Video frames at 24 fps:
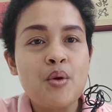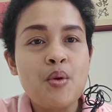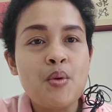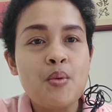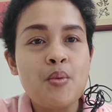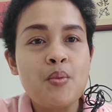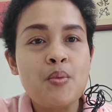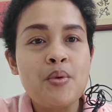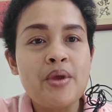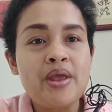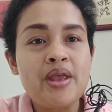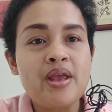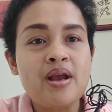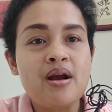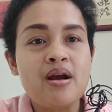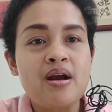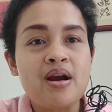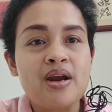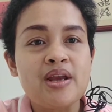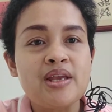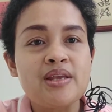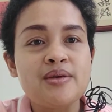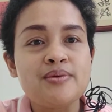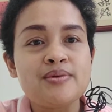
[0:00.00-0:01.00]
we are
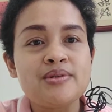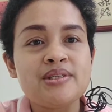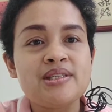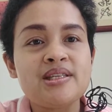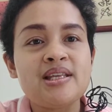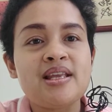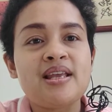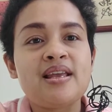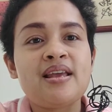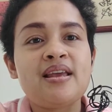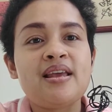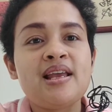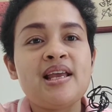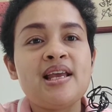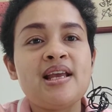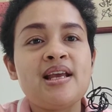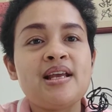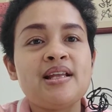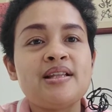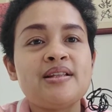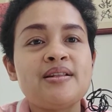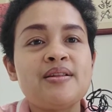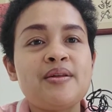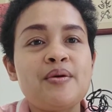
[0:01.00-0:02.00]
using
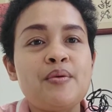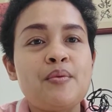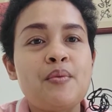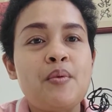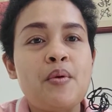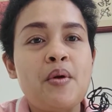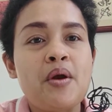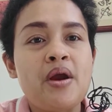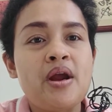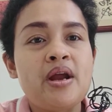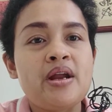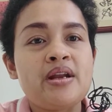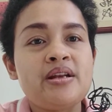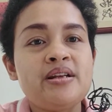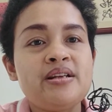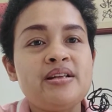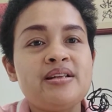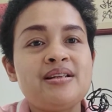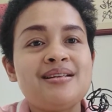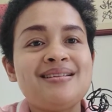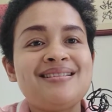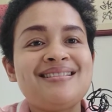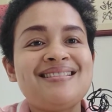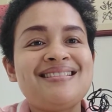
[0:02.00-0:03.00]
the word
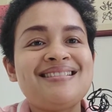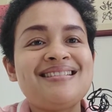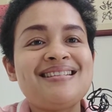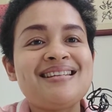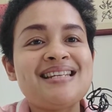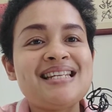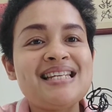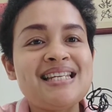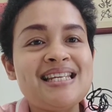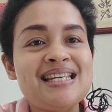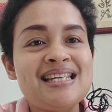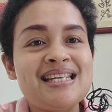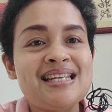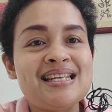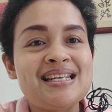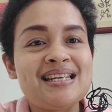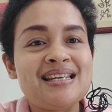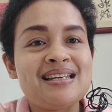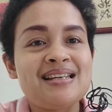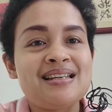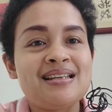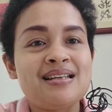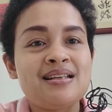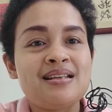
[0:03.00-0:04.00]
nin
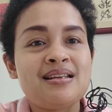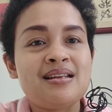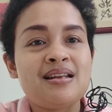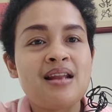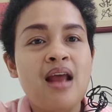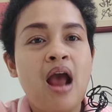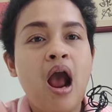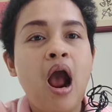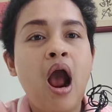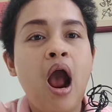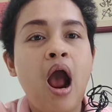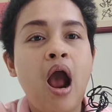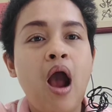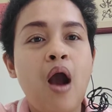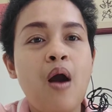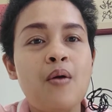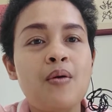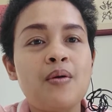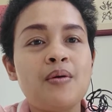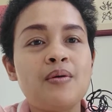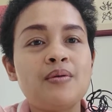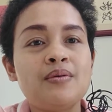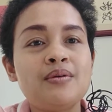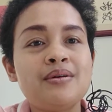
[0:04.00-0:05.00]
hao.
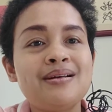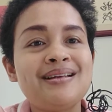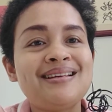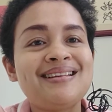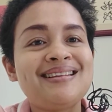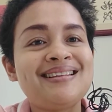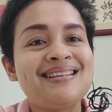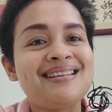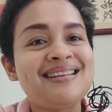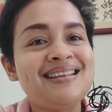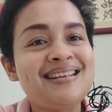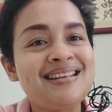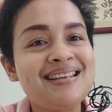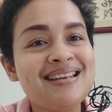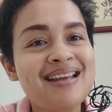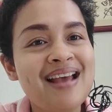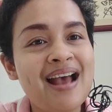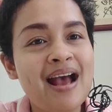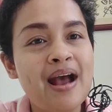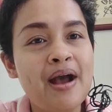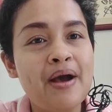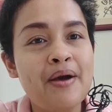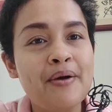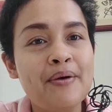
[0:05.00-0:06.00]
Nin
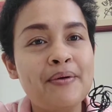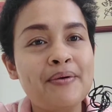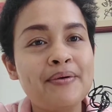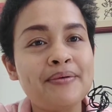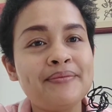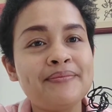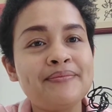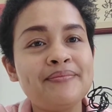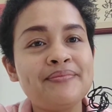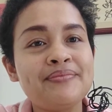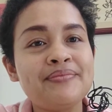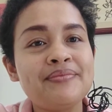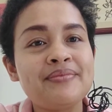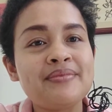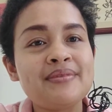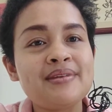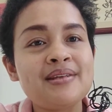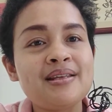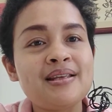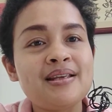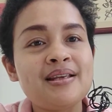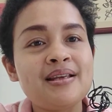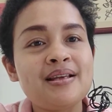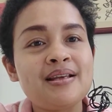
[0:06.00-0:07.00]
hao,
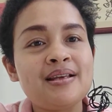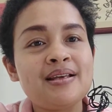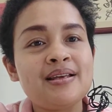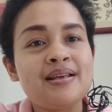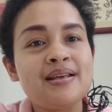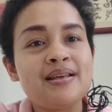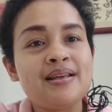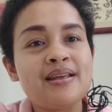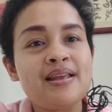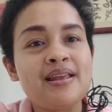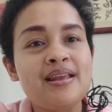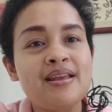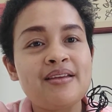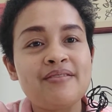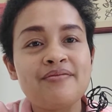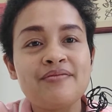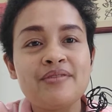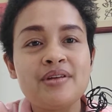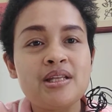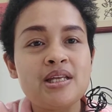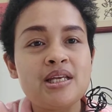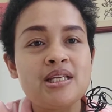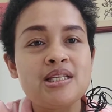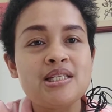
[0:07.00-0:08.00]
if
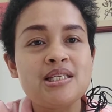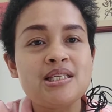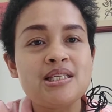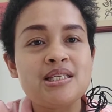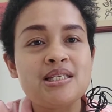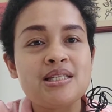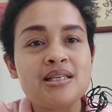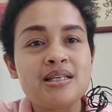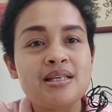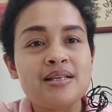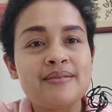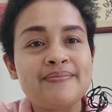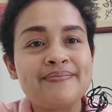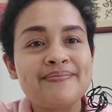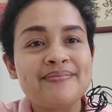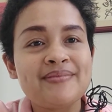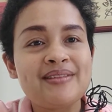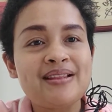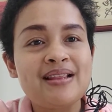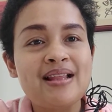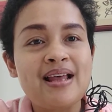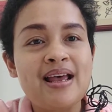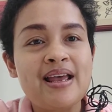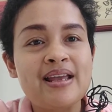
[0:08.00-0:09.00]
it is
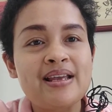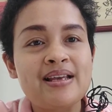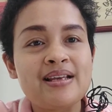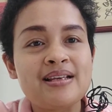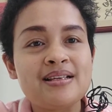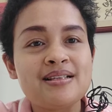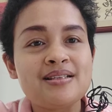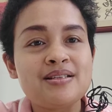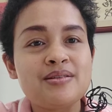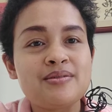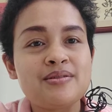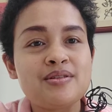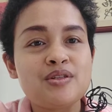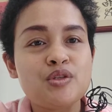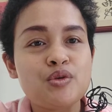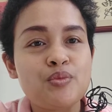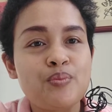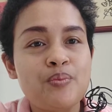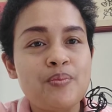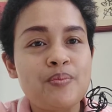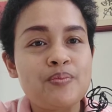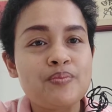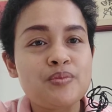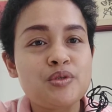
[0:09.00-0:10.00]
like to,
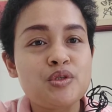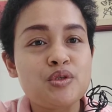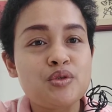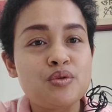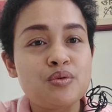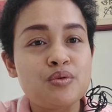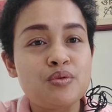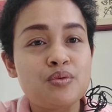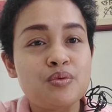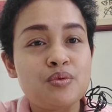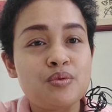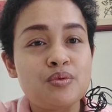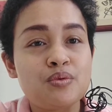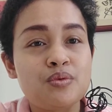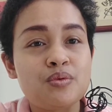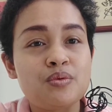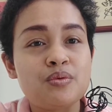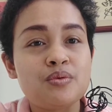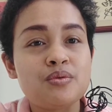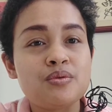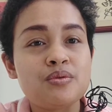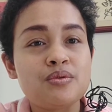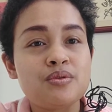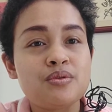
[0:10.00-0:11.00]
to,
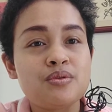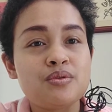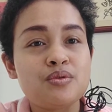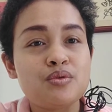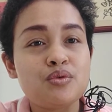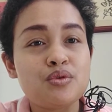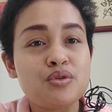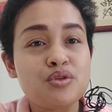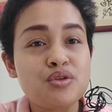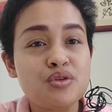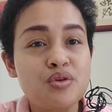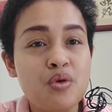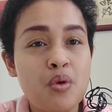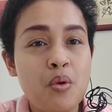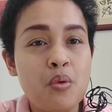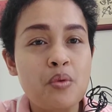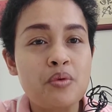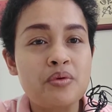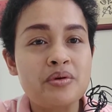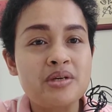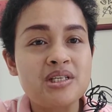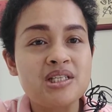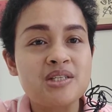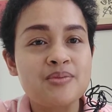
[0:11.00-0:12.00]
to show
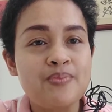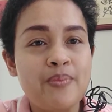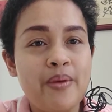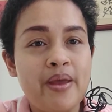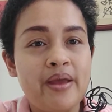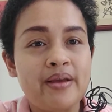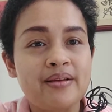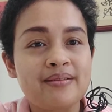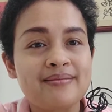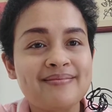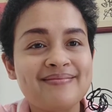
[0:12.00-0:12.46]
respect.